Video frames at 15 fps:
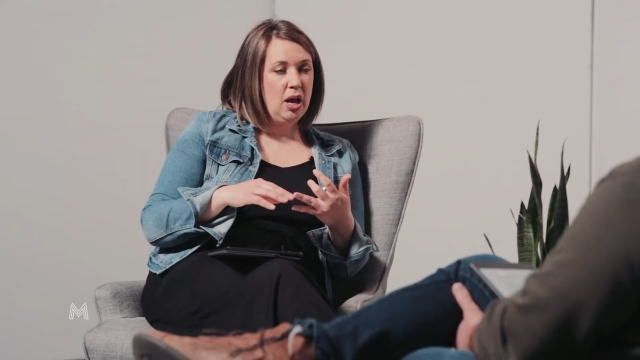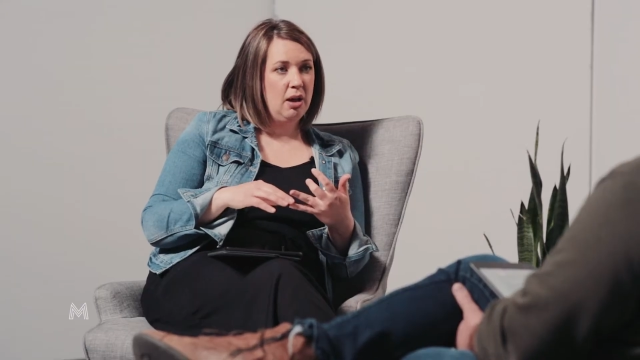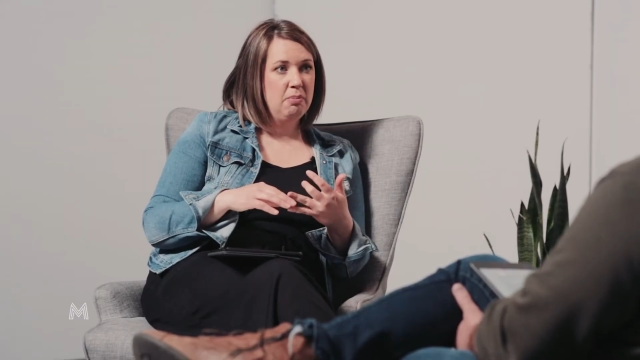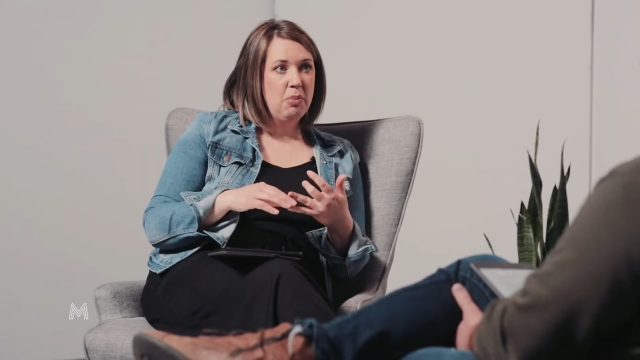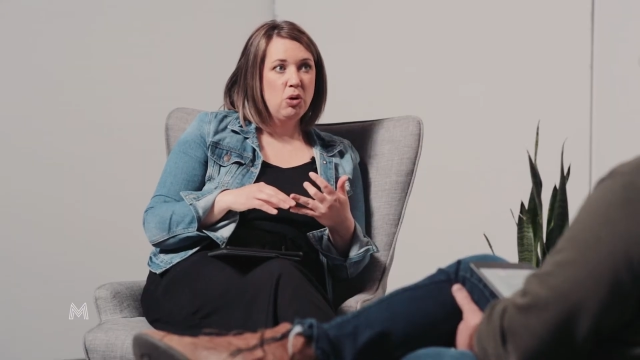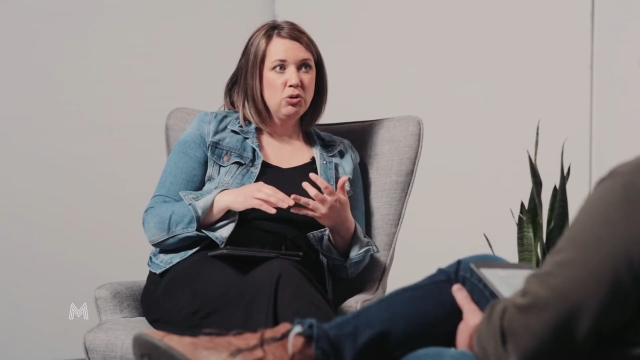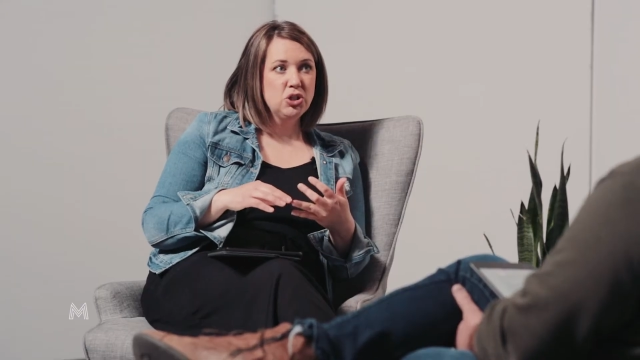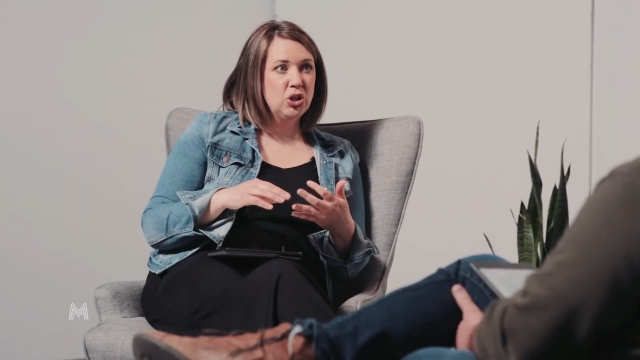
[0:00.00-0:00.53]

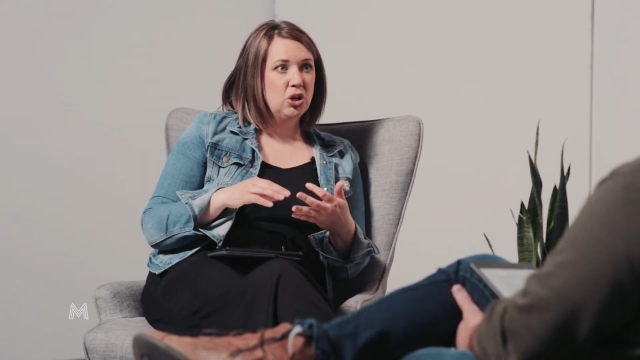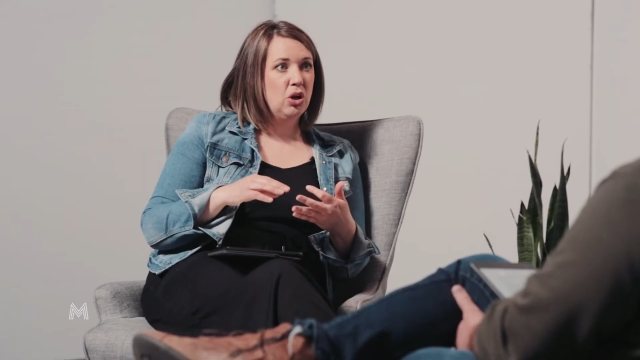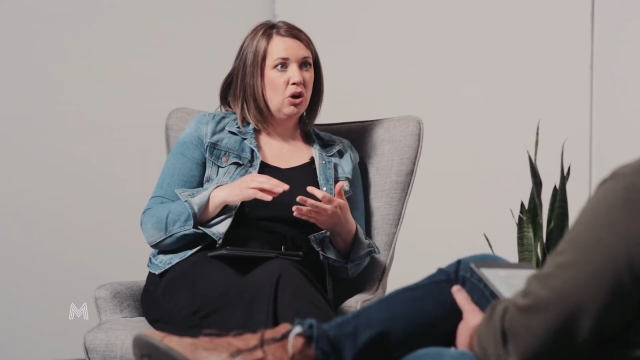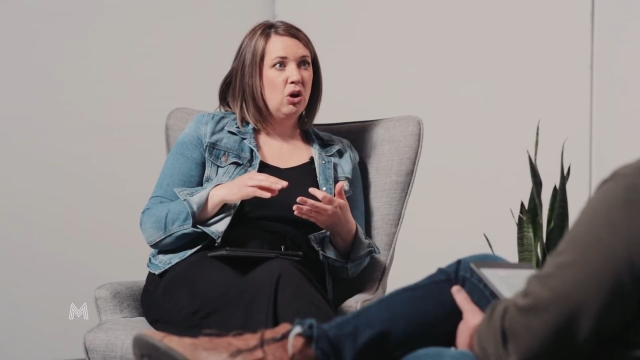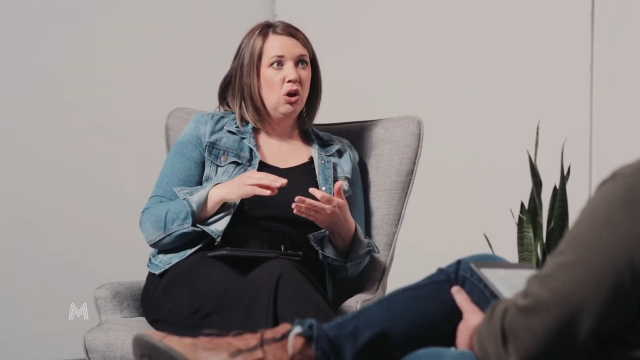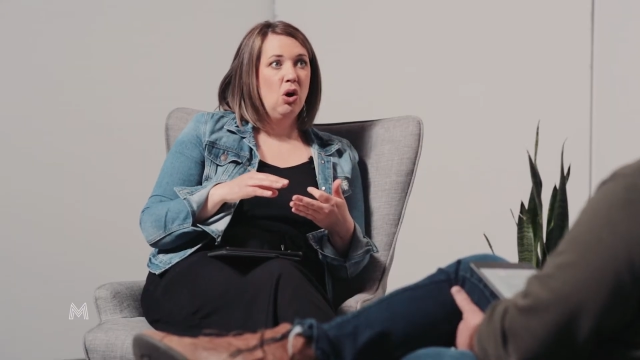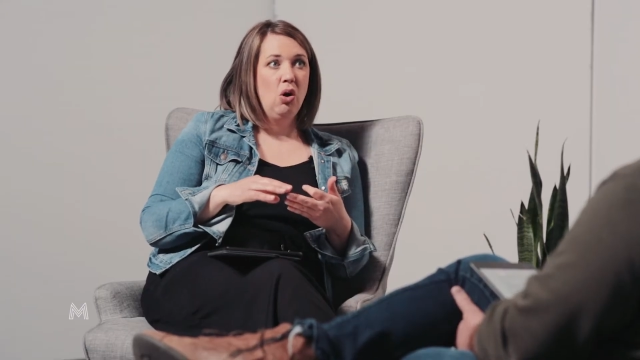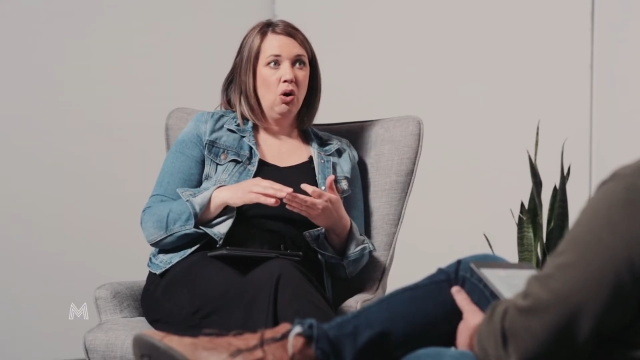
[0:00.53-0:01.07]

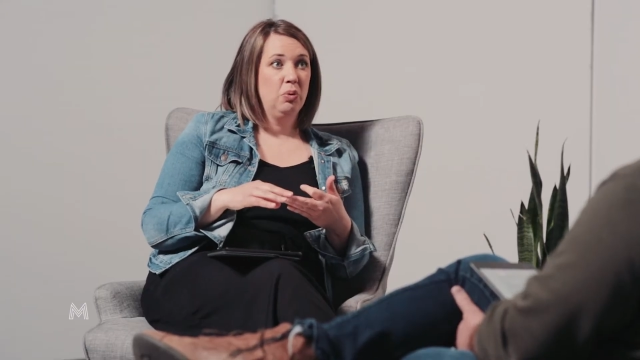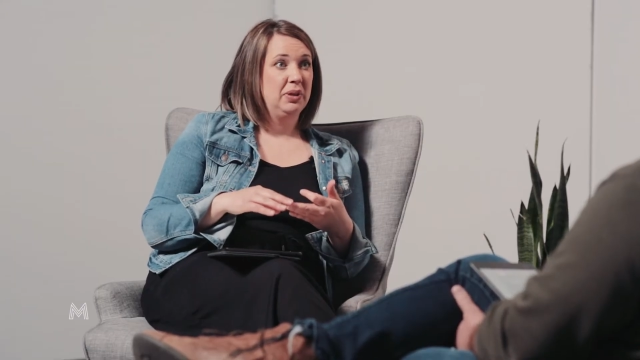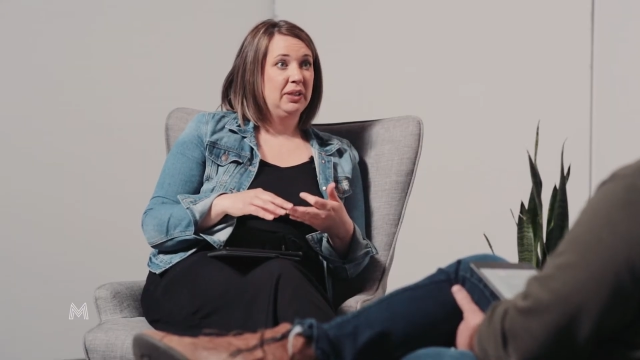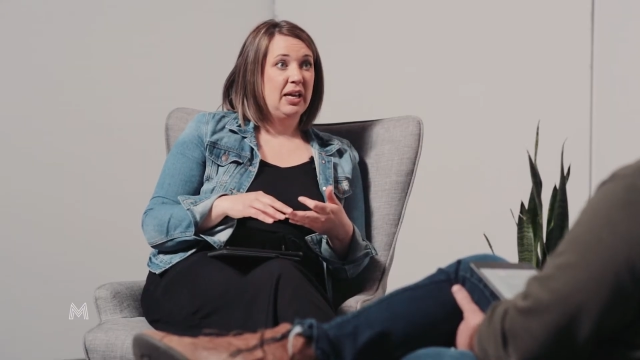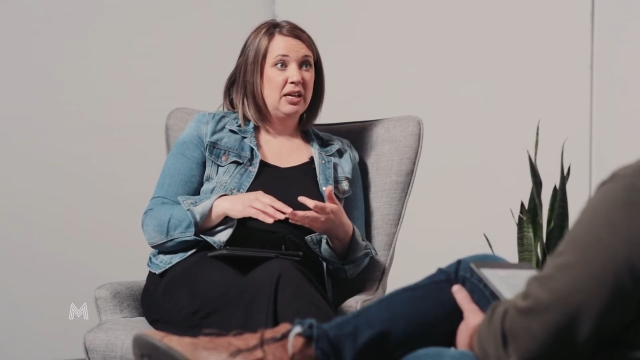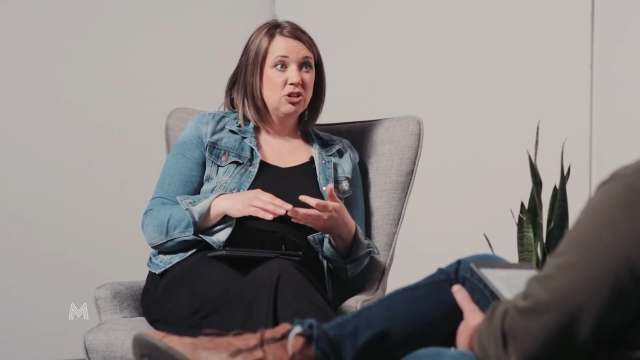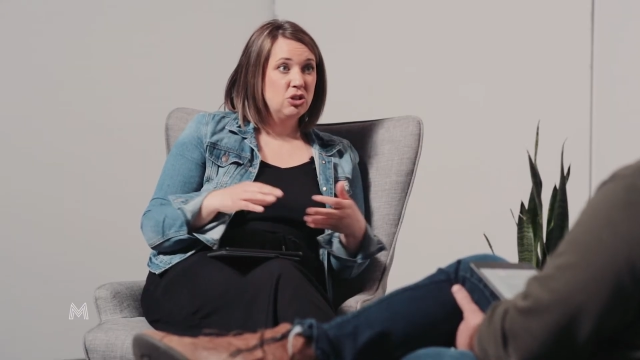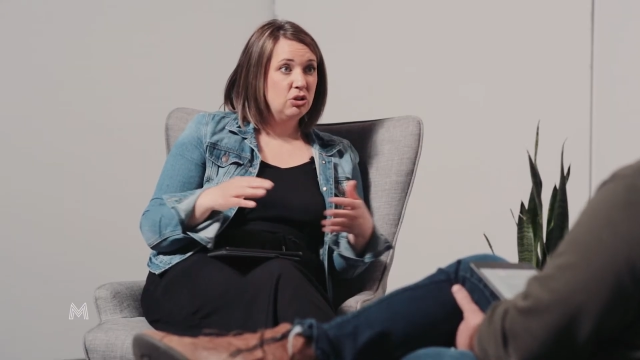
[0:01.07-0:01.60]
emotional, or
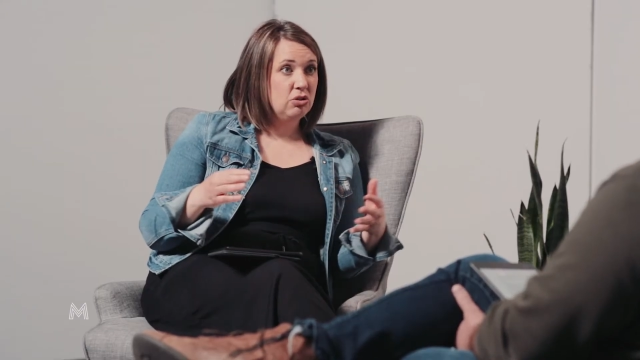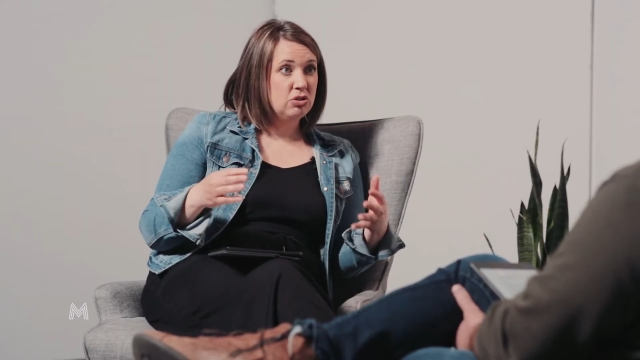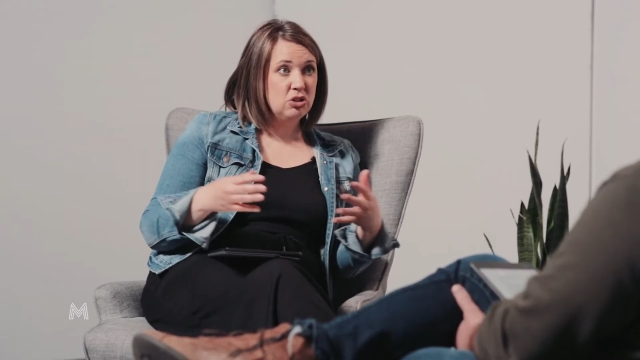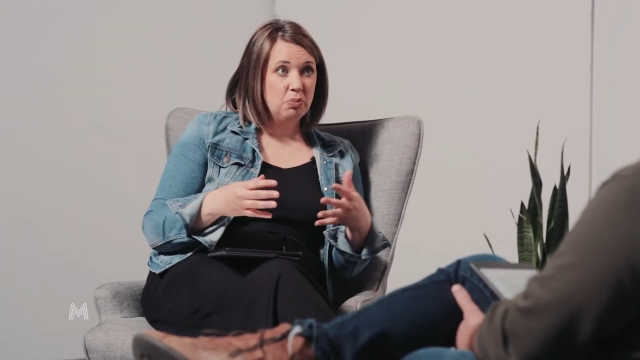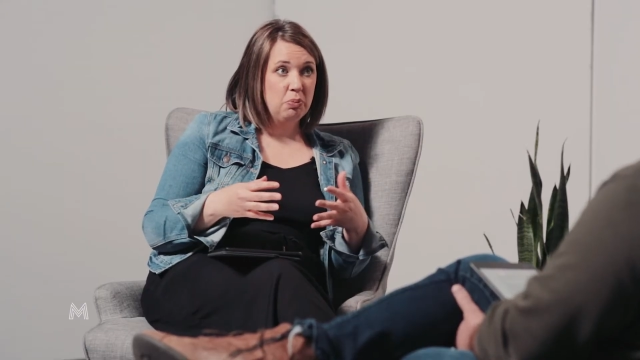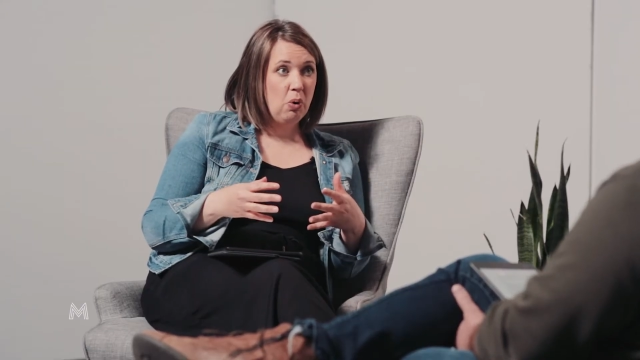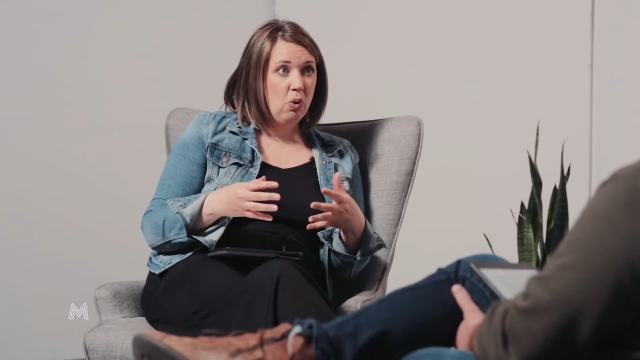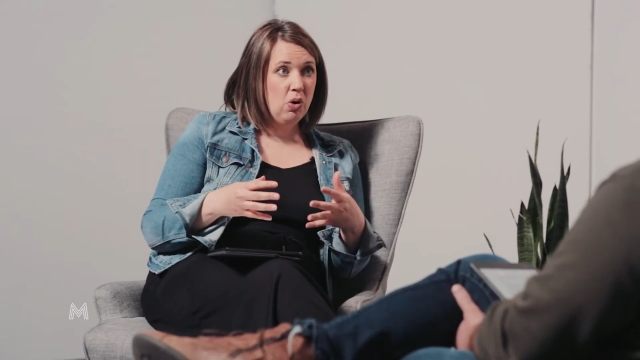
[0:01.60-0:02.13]
relational
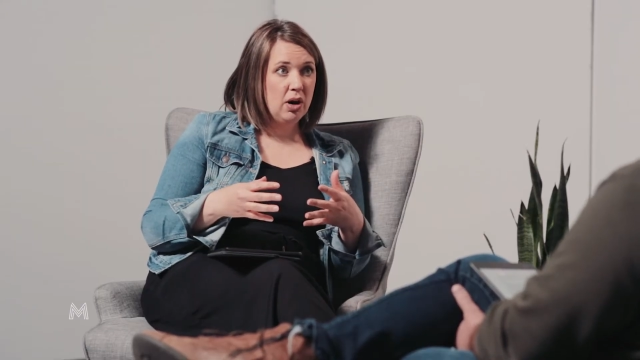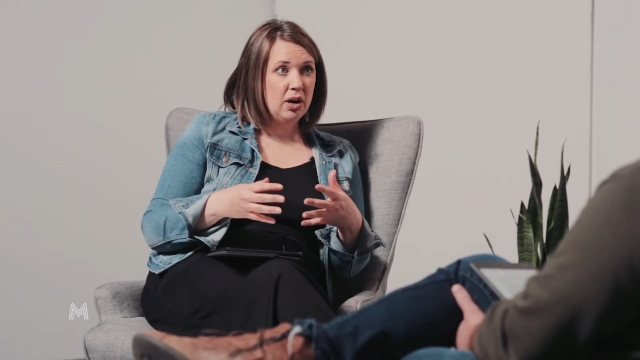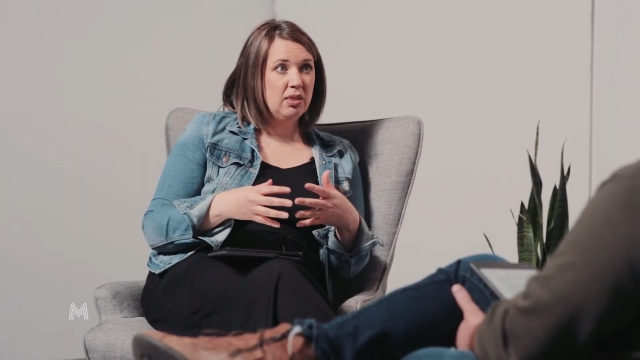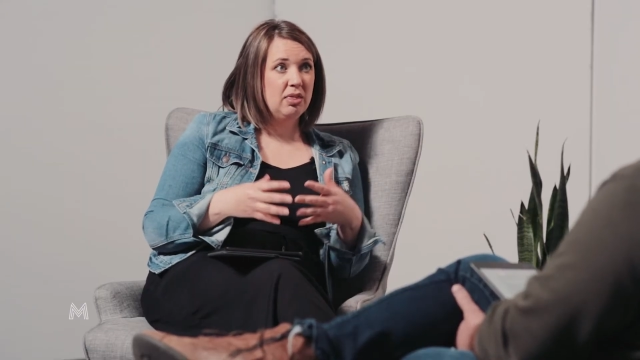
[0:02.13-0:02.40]
support.